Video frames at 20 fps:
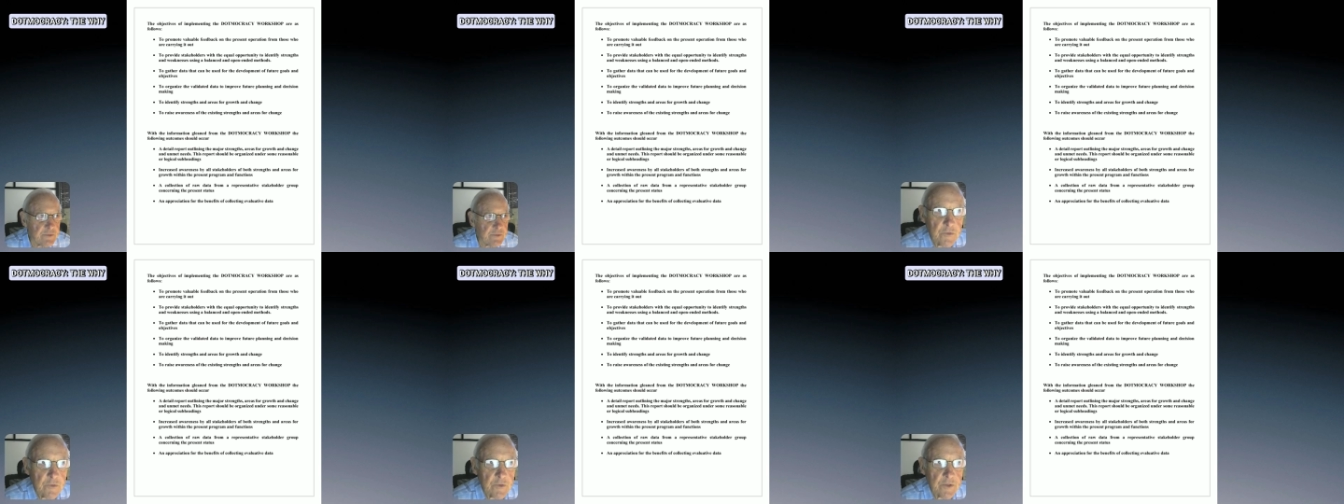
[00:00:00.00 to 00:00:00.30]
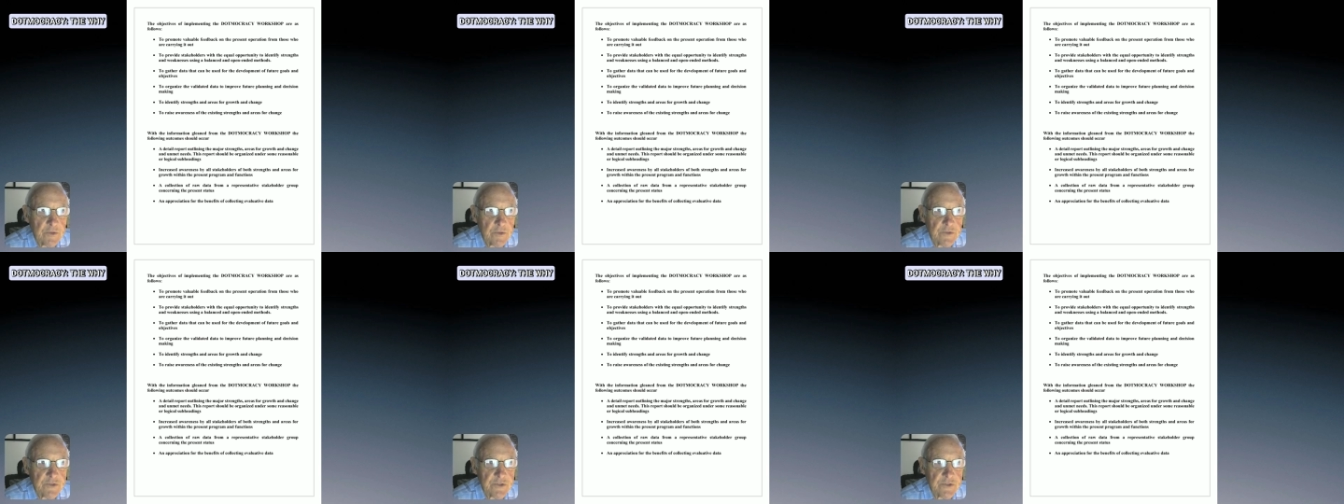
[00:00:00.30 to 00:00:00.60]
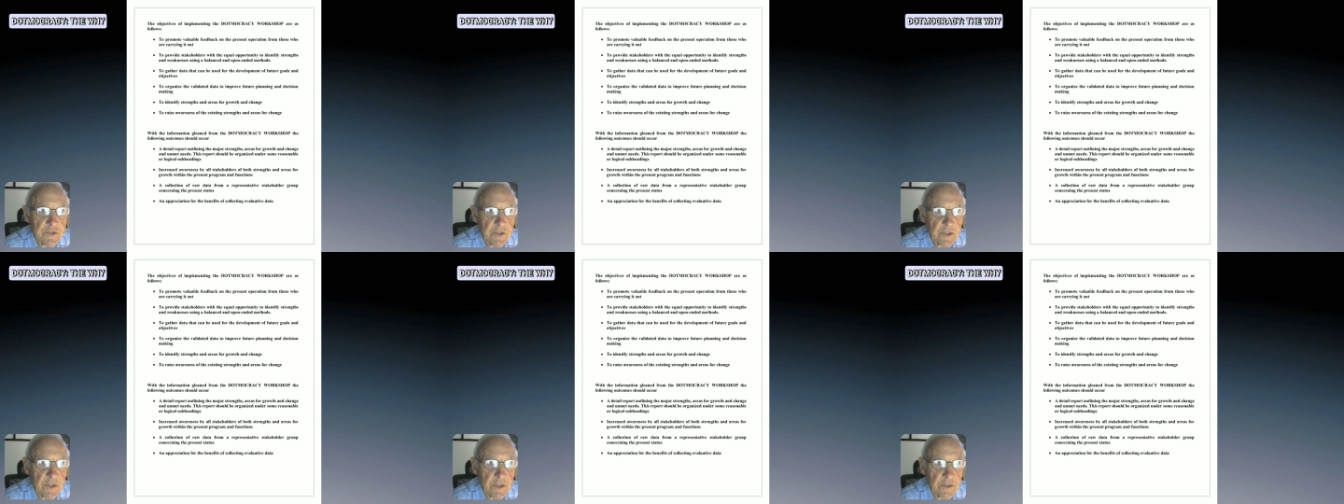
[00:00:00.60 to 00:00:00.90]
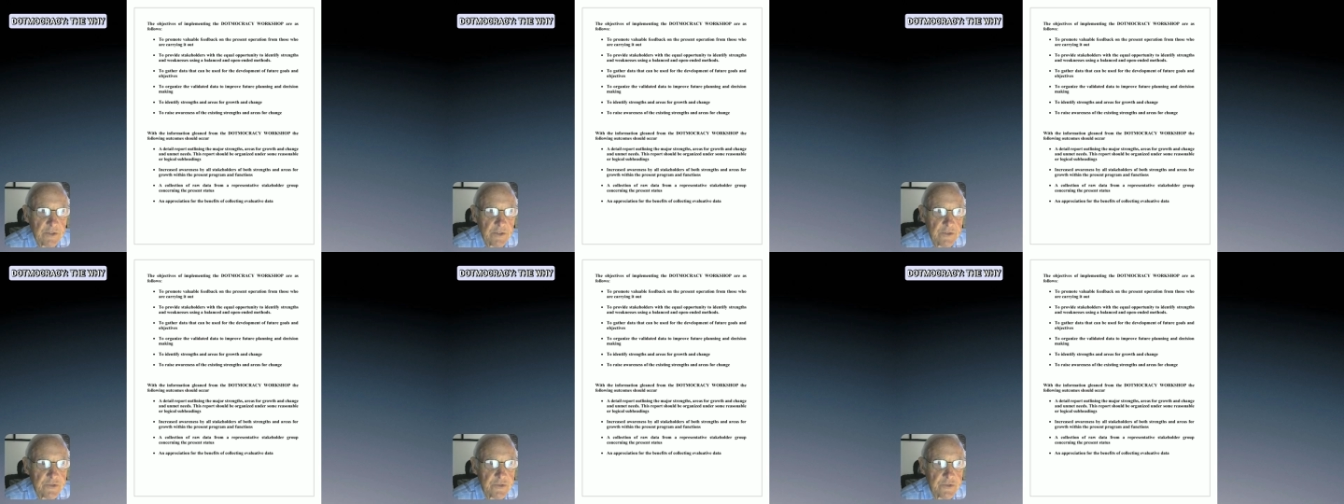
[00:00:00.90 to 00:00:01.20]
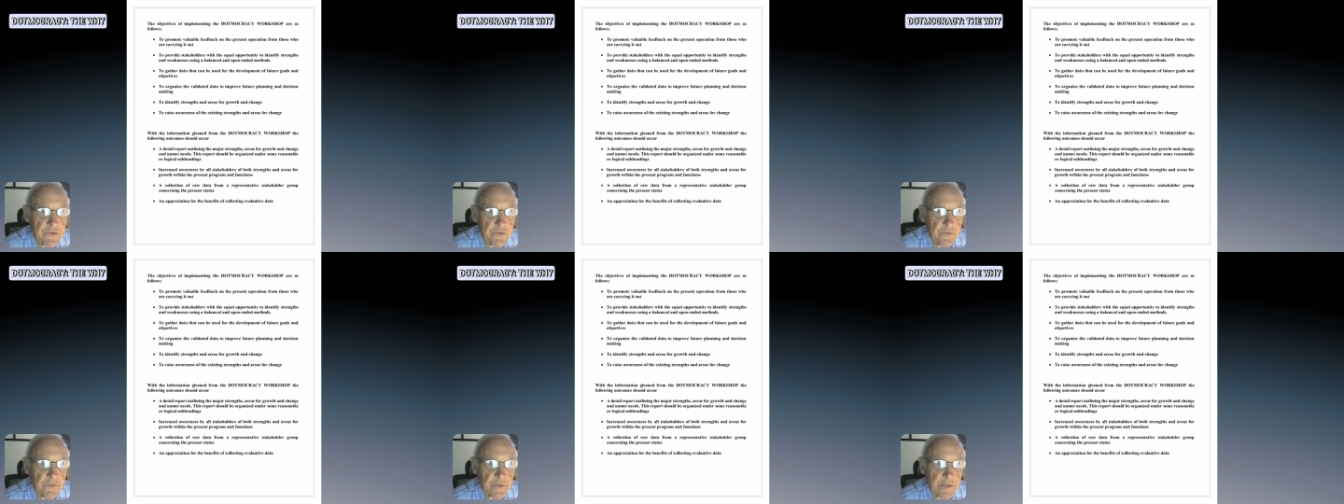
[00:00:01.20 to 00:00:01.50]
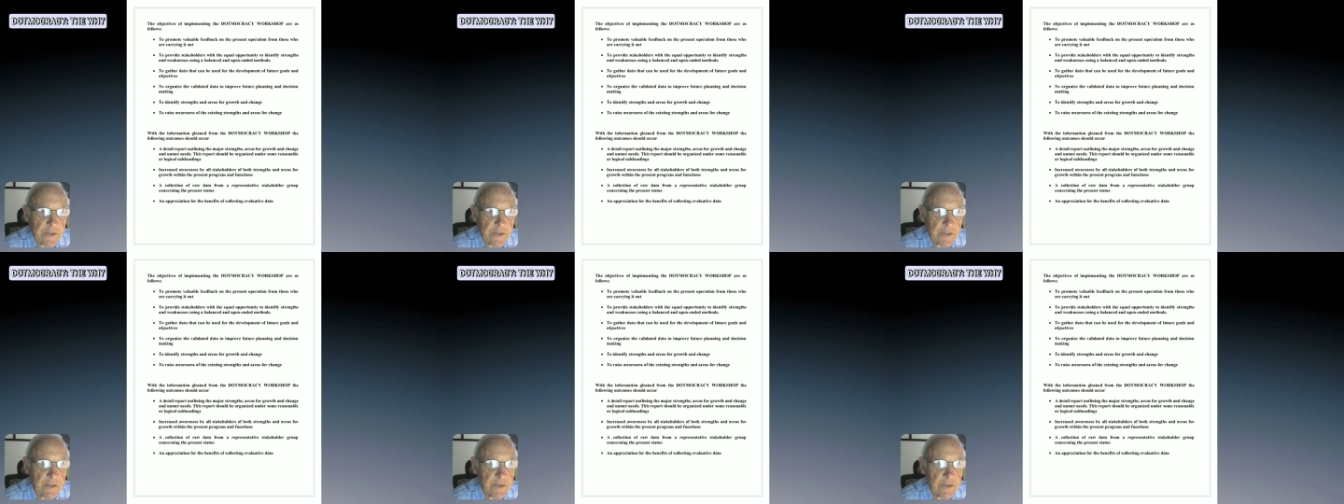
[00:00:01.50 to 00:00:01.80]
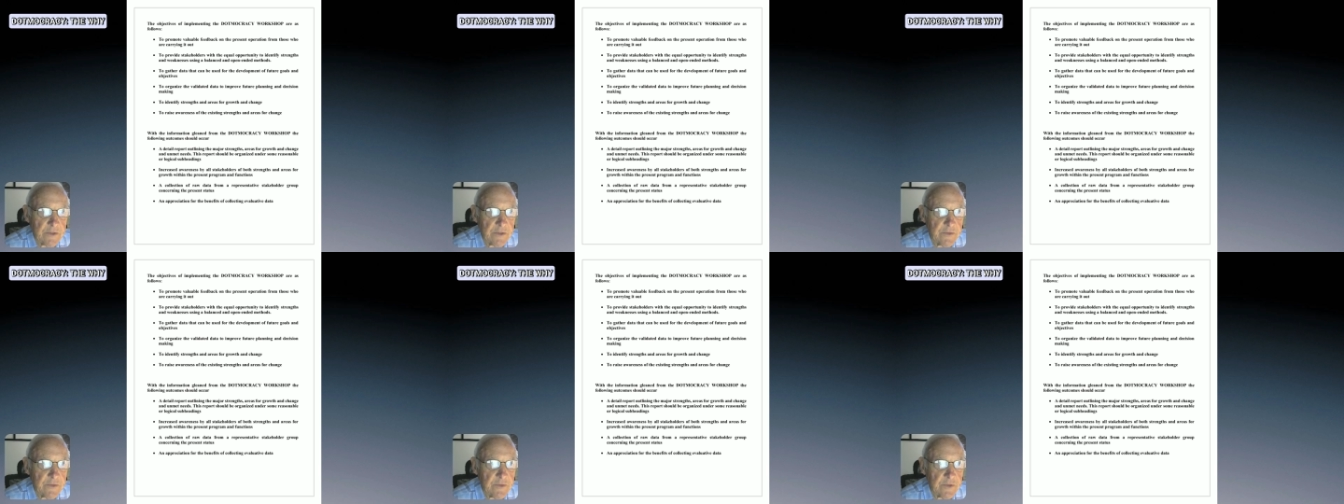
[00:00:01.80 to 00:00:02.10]
You can see on the screen
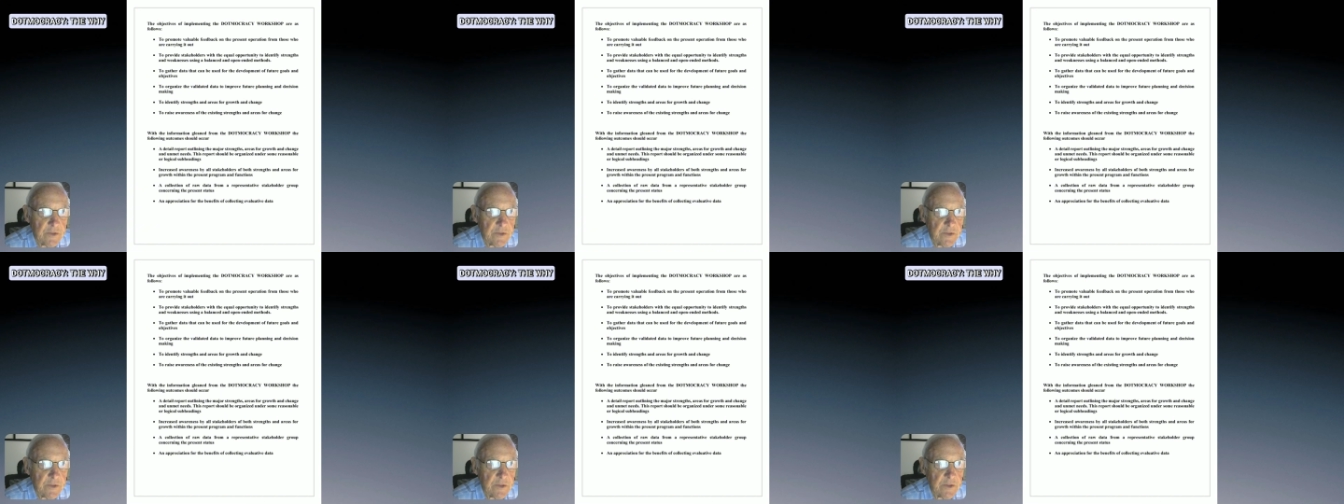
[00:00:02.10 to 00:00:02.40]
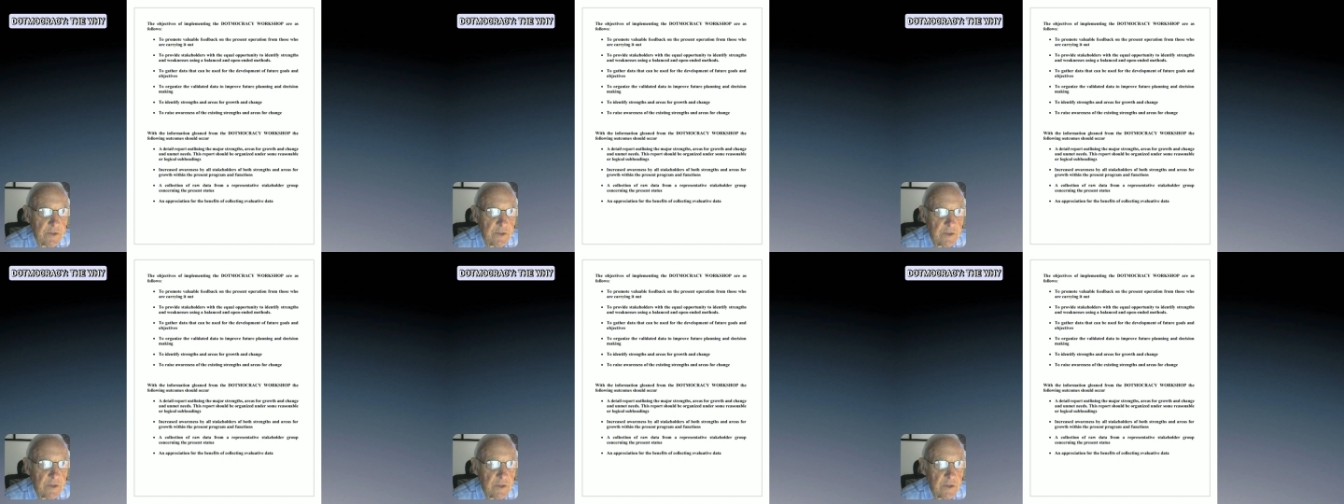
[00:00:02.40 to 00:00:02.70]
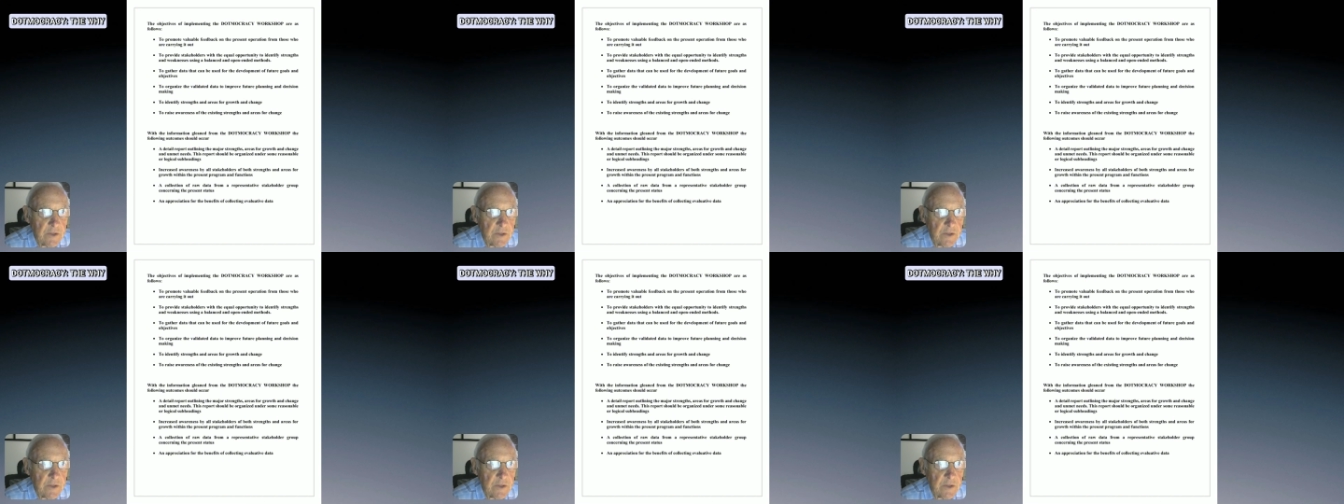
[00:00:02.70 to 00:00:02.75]
the